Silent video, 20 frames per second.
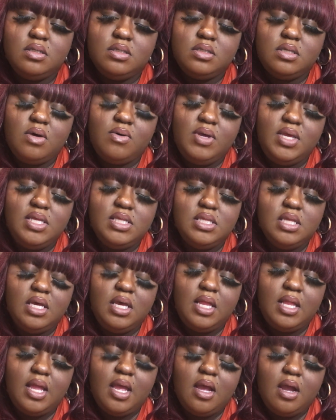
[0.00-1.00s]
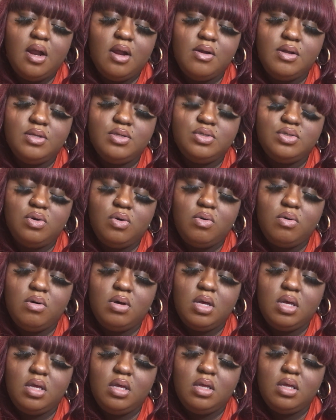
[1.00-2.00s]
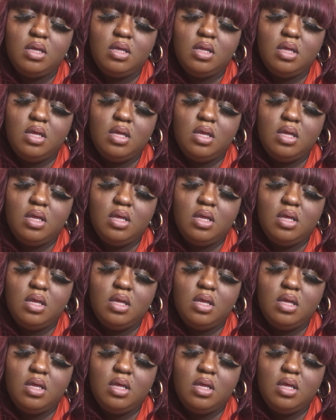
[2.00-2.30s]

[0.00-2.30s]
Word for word: So he's looking at her in joy.